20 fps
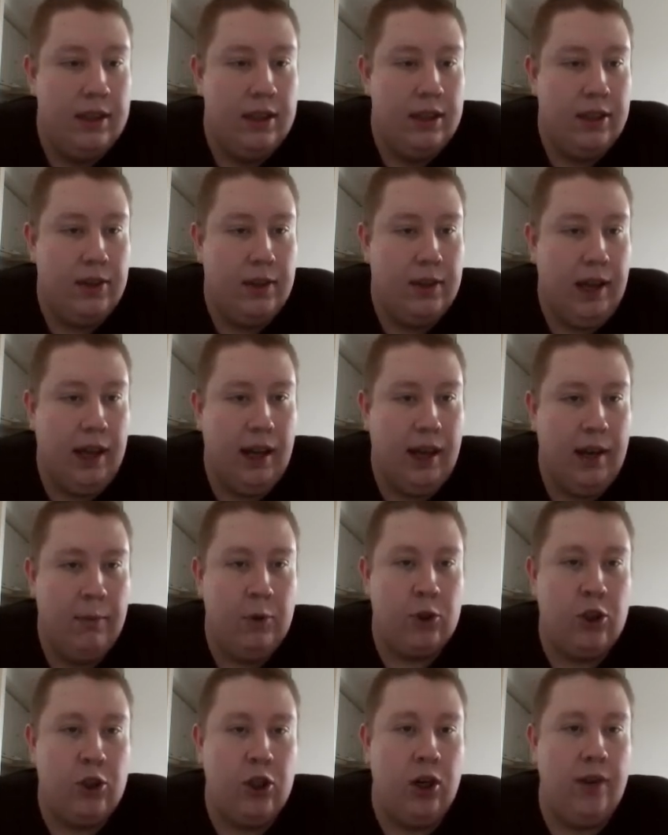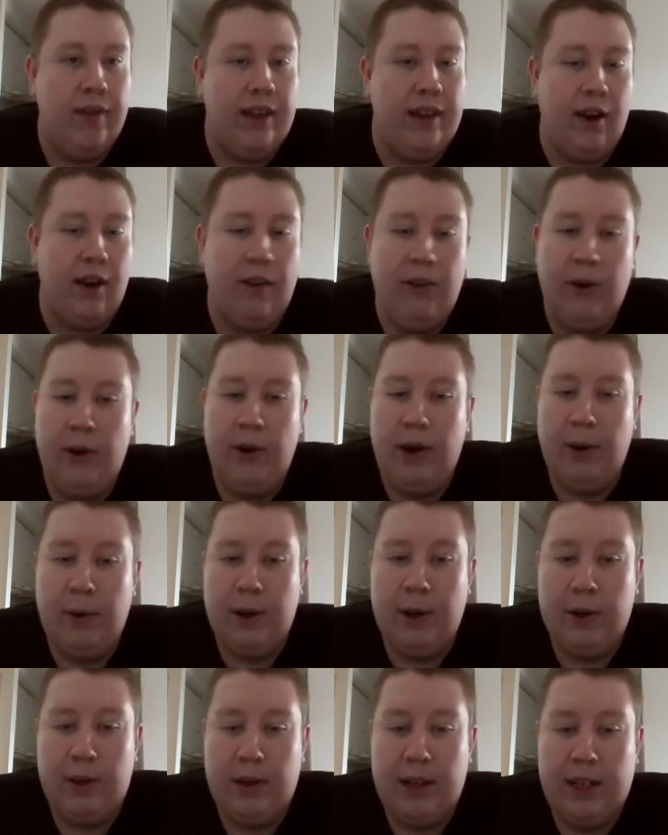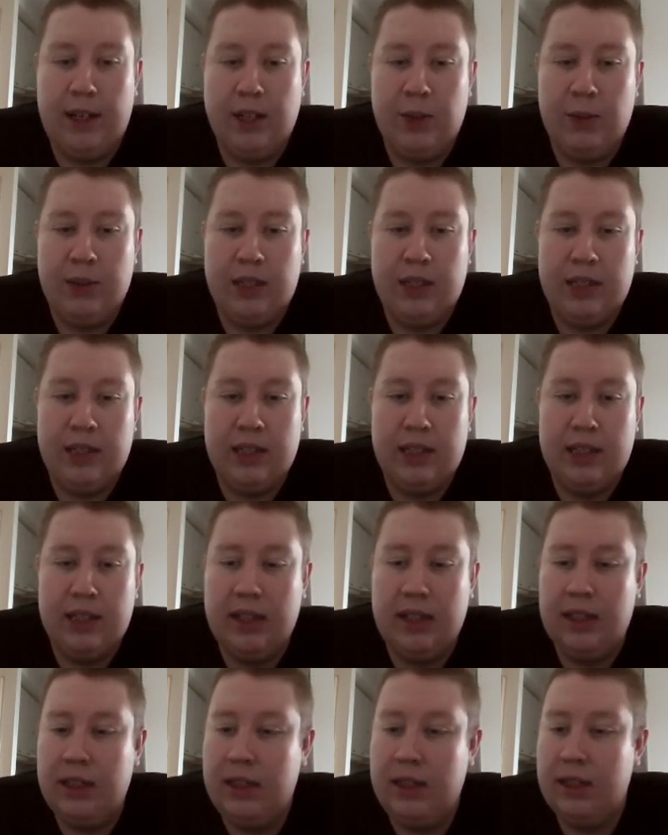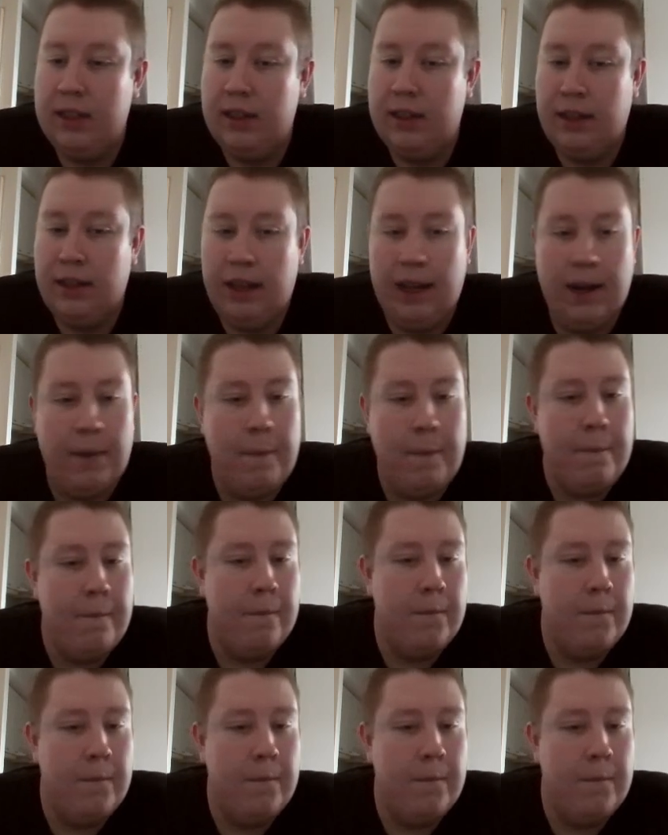So yeah, I'm not sure whether I've heard about this one. Yeah.